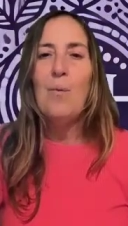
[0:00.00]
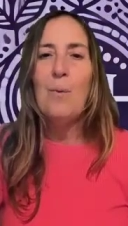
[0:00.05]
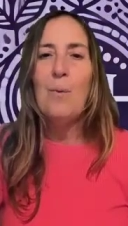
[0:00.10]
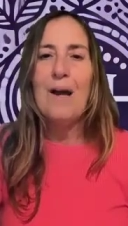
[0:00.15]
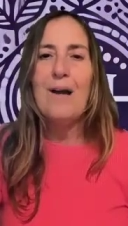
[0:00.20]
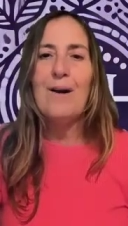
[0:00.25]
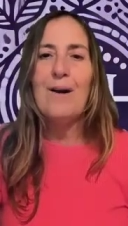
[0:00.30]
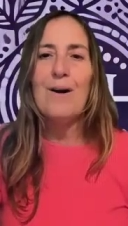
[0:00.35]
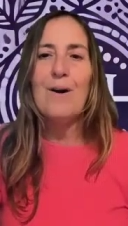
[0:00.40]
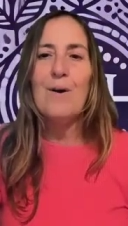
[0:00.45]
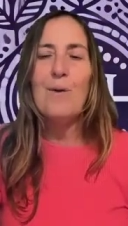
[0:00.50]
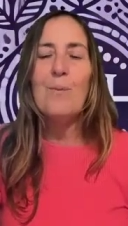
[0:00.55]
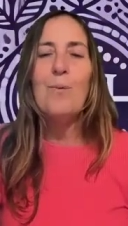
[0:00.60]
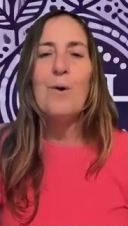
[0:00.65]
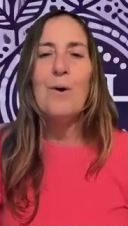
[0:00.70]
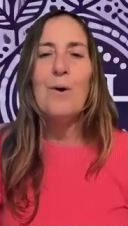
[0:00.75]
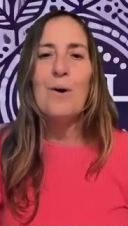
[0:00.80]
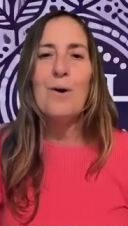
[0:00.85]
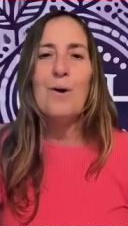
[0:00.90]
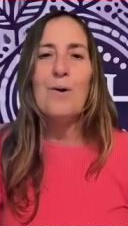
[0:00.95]
where
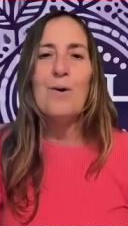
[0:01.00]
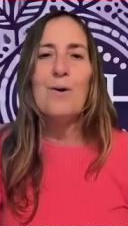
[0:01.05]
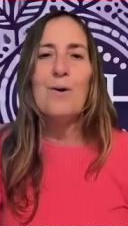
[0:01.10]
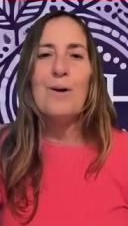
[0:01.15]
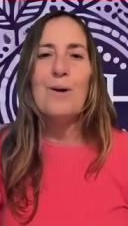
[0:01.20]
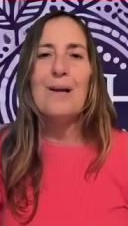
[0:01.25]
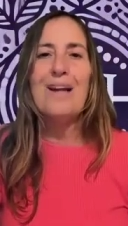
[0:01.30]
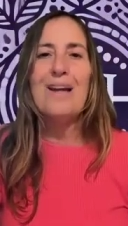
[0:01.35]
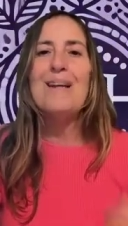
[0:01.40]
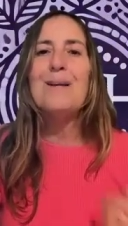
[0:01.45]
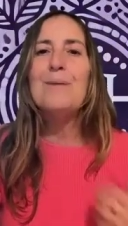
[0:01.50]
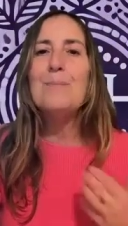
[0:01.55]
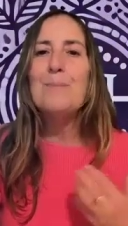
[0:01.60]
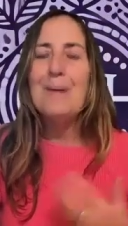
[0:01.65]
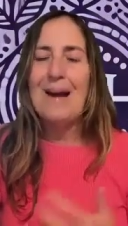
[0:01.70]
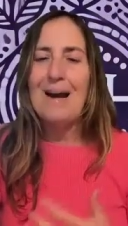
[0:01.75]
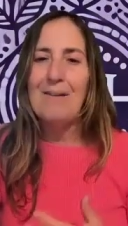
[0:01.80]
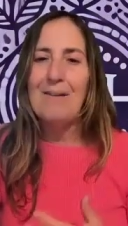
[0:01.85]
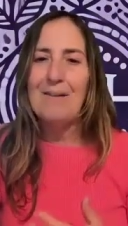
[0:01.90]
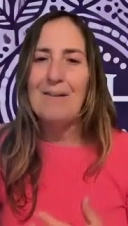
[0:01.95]
we're in
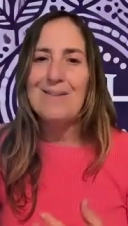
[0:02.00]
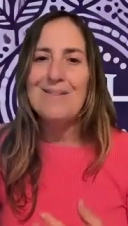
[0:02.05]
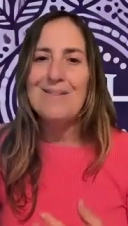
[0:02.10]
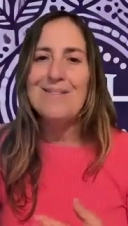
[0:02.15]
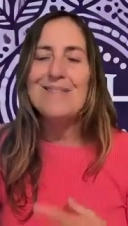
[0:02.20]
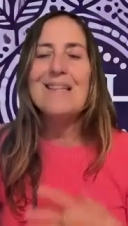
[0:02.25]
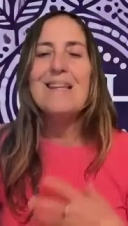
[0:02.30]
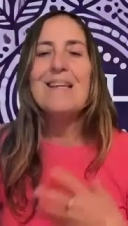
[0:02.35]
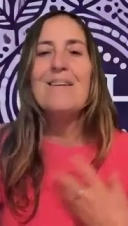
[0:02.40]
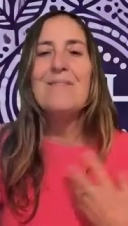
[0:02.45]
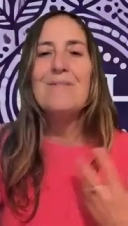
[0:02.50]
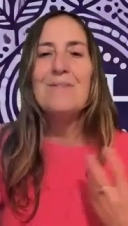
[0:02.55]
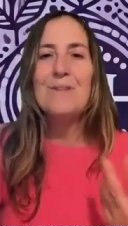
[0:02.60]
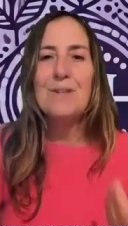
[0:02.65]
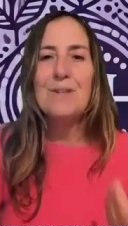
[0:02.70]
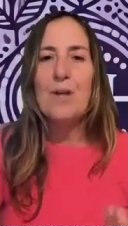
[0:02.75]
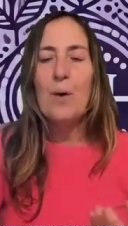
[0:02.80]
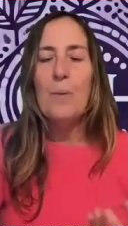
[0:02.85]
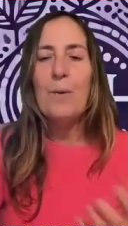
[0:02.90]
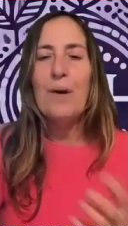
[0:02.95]
balance,
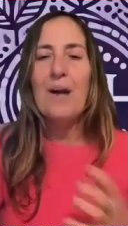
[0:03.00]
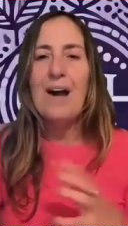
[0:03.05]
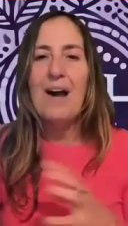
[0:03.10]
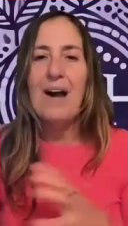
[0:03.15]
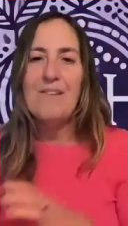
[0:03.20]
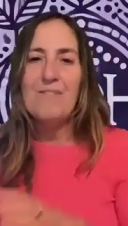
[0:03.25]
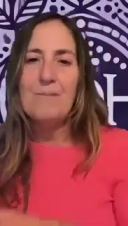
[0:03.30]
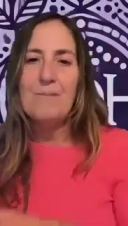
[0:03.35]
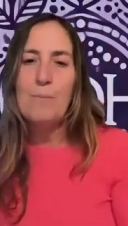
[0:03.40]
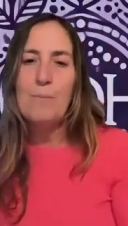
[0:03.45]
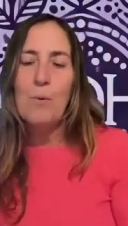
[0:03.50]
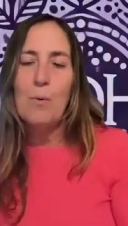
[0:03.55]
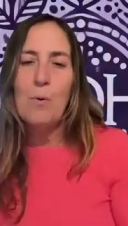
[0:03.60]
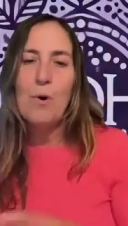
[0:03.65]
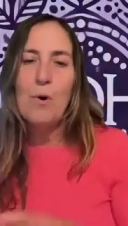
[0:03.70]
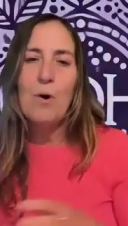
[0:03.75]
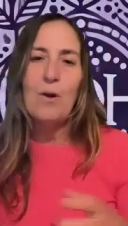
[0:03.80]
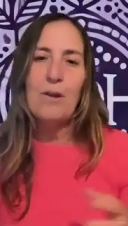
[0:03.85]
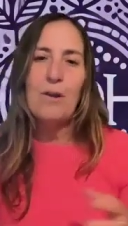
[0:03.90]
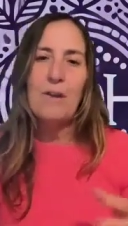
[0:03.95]
even though we have
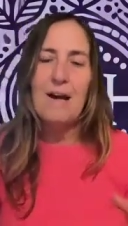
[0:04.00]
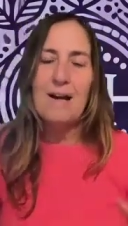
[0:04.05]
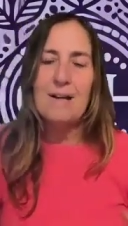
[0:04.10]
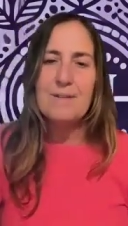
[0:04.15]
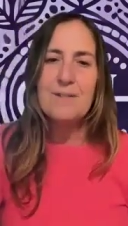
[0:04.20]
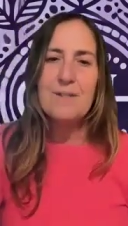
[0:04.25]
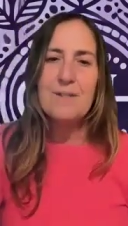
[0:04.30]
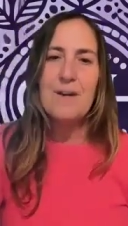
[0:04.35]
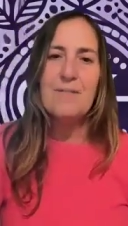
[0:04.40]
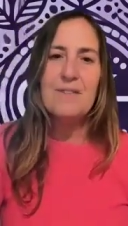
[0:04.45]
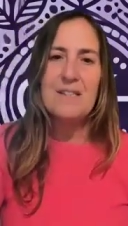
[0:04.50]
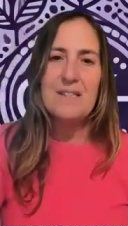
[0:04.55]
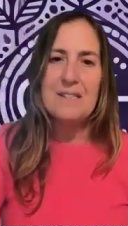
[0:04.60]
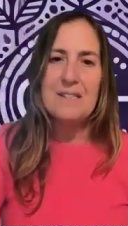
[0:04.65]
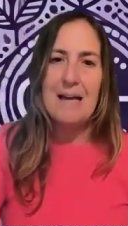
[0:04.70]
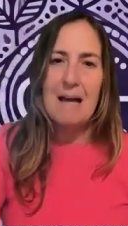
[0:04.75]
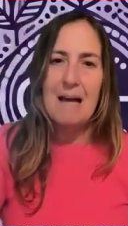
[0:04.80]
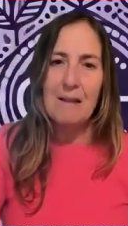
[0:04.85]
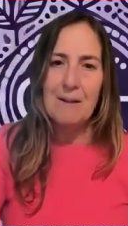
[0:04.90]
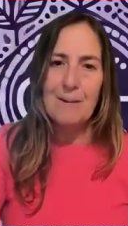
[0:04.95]
more or less of
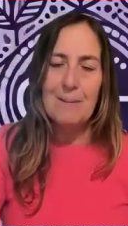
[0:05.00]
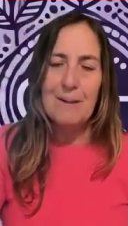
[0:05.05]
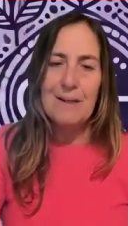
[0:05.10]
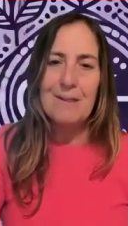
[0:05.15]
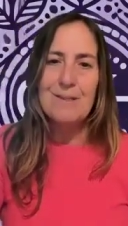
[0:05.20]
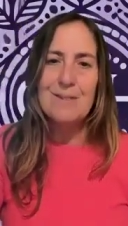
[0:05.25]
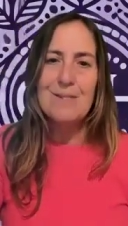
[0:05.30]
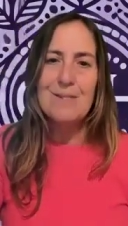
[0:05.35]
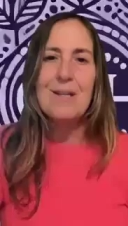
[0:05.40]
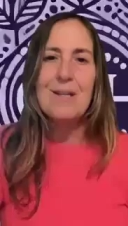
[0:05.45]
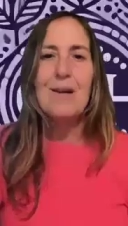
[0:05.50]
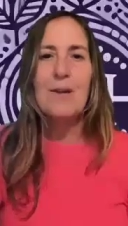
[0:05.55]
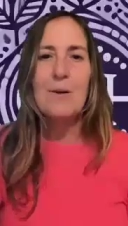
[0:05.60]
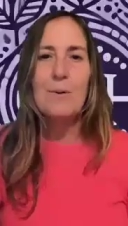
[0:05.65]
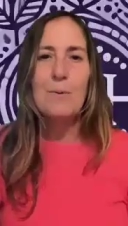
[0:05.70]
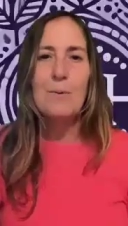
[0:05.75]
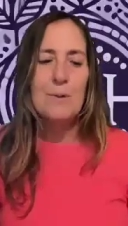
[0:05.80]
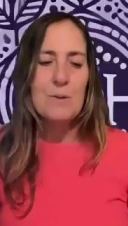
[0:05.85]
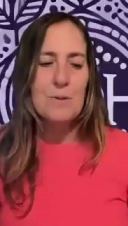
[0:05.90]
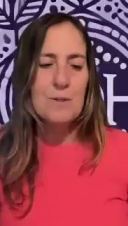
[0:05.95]
these elements. In
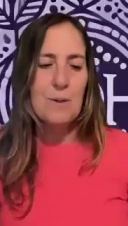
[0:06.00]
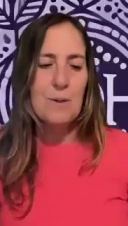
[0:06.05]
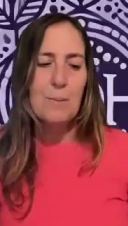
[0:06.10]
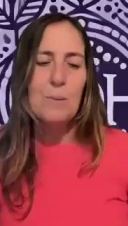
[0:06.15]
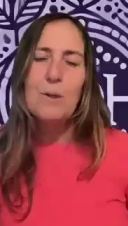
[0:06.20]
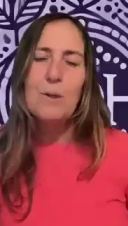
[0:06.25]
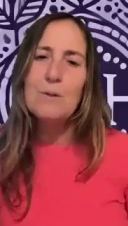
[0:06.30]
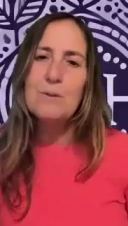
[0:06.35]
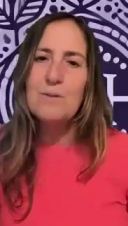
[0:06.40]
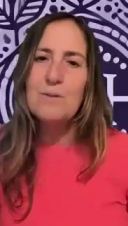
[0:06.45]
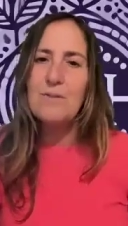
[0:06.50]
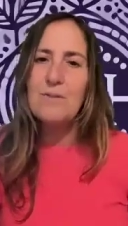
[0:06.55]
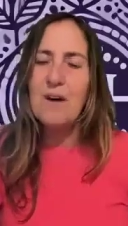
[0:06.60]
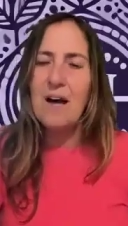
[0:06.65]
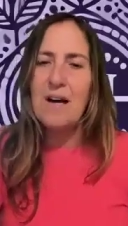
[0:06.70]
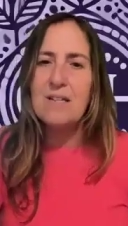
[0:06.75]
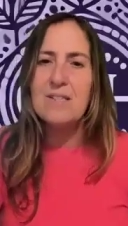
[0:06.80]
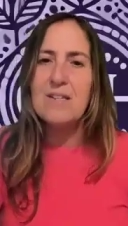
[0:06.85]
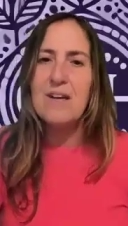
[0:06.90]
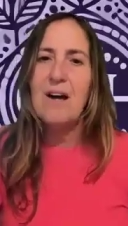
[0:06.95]
other words, someone who's
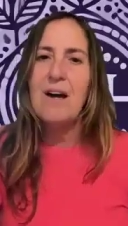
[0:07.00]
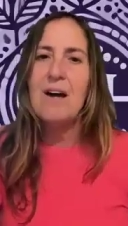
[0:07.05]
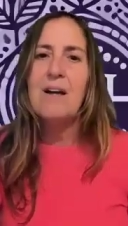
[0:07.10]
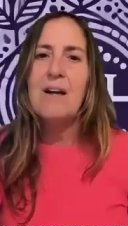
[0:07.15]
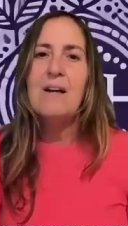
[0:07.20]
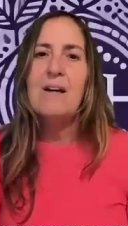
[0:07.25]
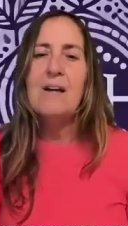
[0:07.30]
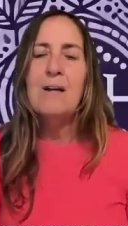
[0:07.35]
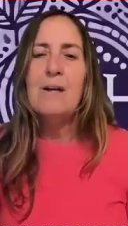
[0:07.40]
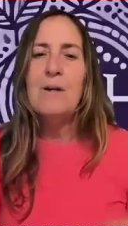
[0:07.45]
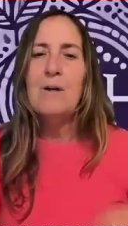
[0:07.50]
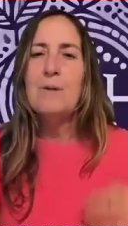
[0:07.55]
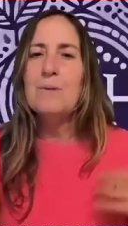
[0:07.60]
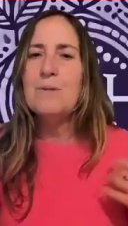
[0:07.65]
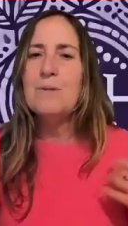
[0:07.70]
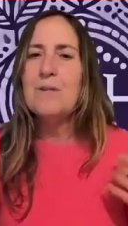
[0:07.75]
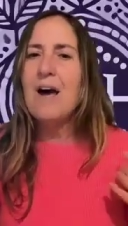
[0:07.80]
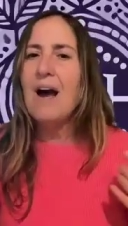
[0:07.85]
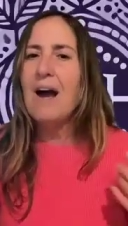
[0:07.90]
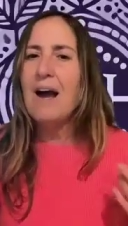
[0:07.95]
Vata,
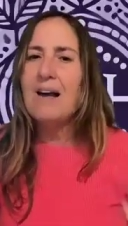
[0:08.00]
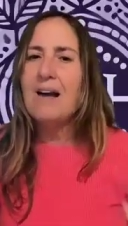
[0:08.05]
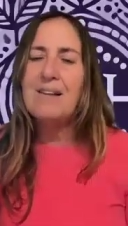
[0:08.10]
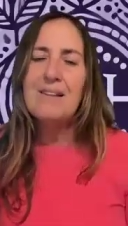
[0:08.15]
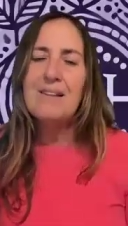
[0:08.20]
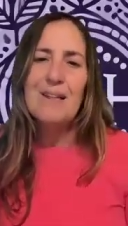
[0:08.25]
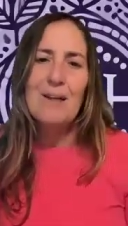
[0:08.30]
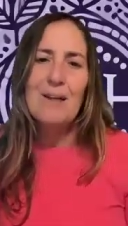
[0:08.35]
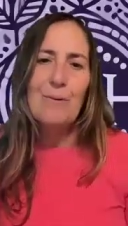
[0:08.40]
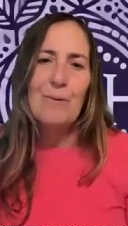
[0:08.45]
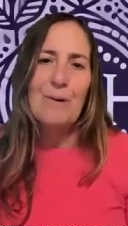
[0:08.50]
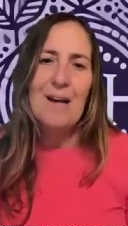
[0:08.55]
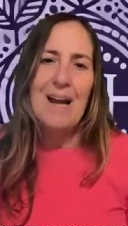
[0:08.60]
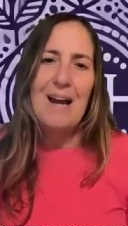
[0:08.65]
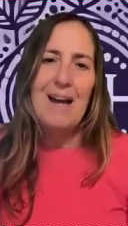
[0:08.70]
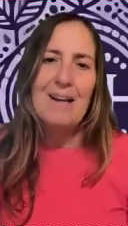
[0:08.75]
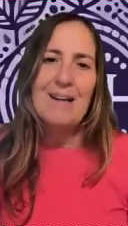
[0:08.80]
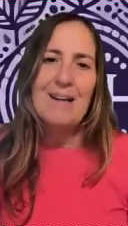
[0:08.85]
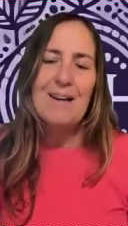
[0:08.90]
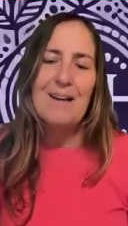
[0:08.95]
who's highly
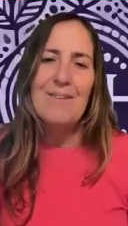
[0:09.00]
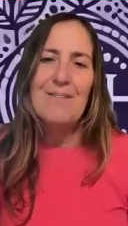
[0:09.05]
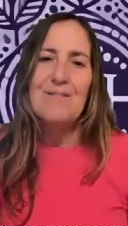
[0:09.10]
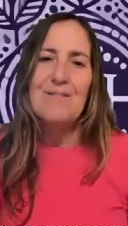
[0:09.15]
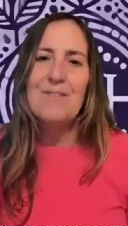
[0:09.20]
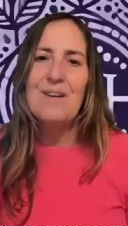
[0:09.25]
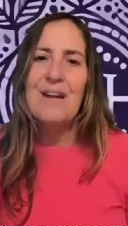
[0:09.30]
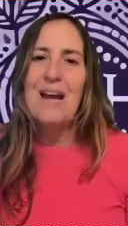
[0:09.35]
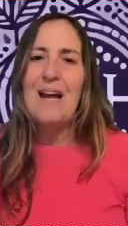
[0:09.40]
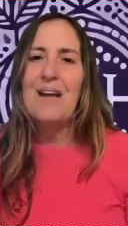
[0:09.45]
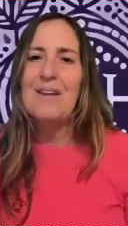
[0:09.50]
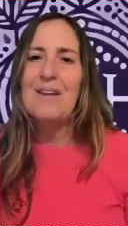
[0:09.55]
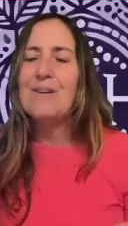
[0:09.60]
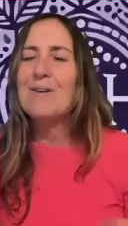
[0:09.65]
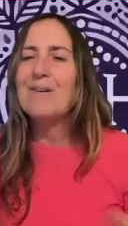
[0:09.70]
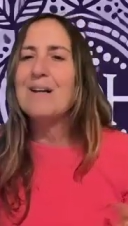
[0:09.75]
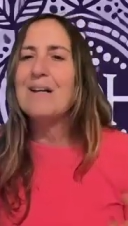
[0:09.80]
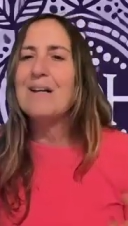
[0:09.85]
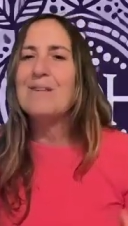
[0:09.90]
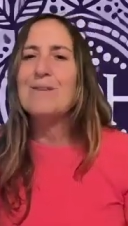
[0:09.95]
creative and
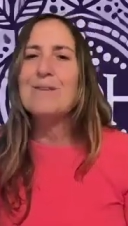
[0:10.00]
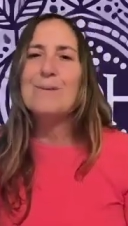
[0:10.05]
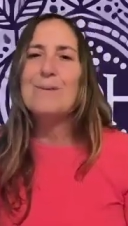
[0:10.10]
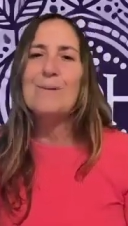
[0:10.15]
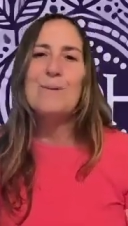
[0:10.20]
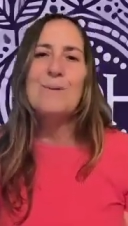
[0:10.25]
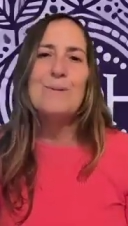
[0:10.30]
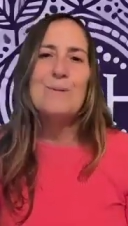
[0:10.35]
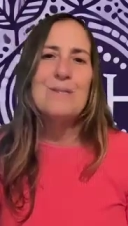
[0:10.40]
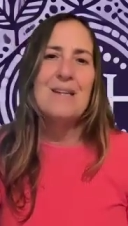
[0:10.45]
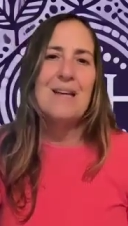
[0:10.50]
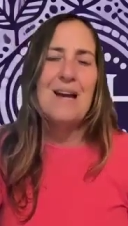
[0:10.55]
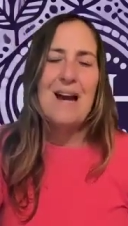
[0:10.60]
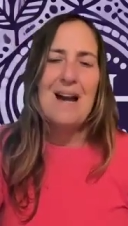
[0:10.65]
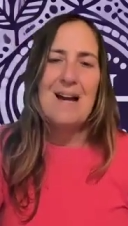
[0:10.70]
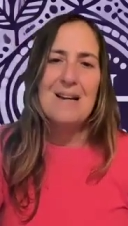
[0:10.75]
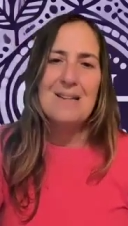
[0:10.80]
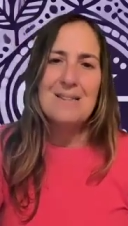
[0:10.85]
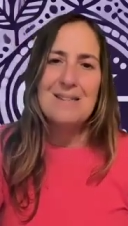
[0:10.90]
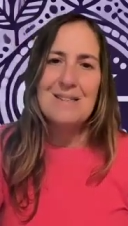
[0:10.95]
they're
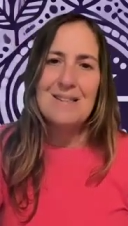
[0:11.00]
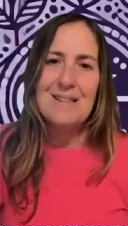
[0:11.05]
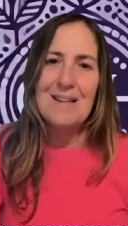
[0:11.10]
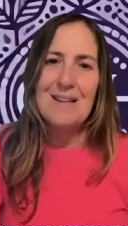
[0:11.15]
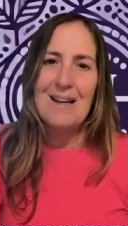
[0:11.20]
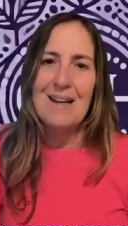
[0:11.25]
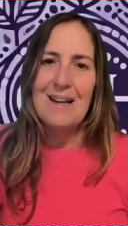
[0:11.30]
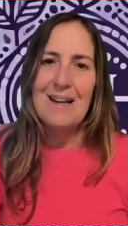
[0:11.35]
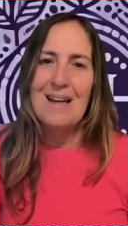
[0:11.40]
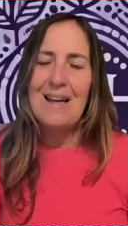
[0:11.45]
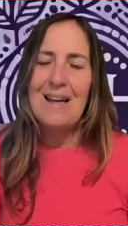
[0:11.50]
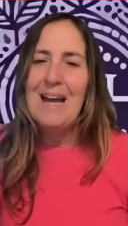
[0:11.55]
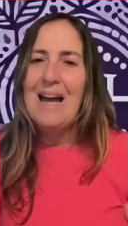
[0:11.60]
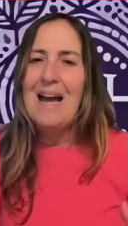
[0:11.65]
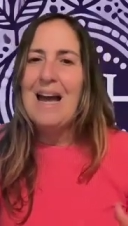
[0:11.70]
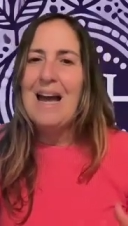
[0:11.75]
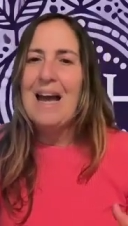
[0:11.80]
enthusiastic